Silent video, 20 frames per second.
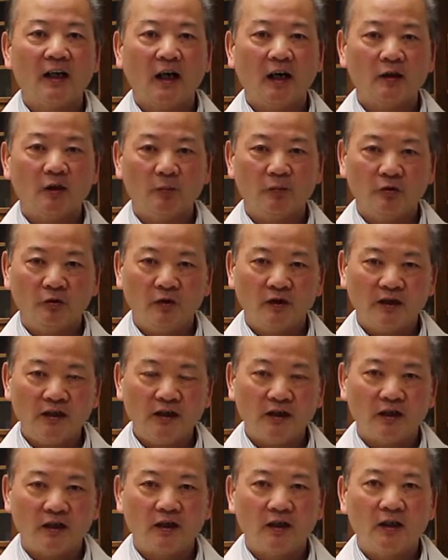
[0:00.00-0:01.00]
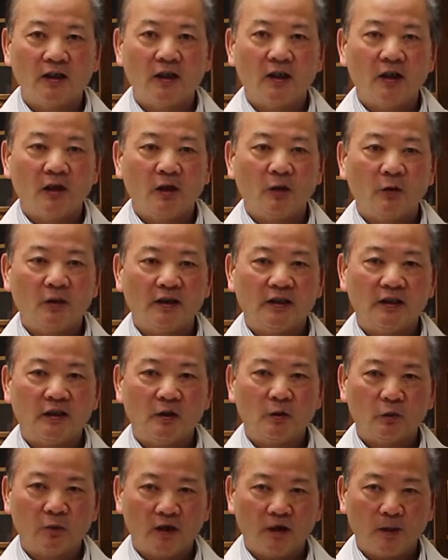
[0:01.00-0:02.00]
and bluegill, which
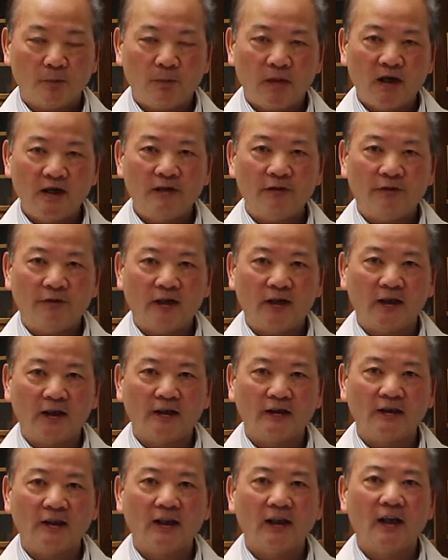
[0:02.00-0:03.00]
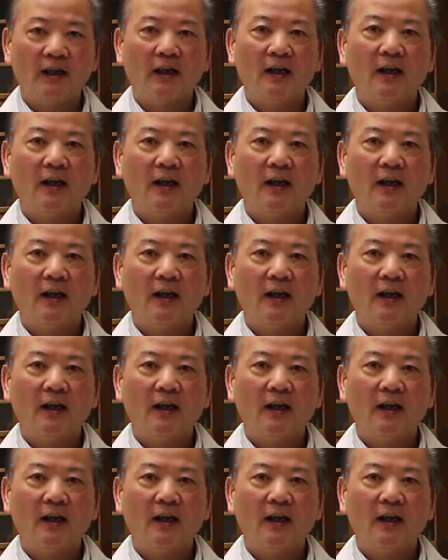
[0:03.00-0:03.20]
will benefit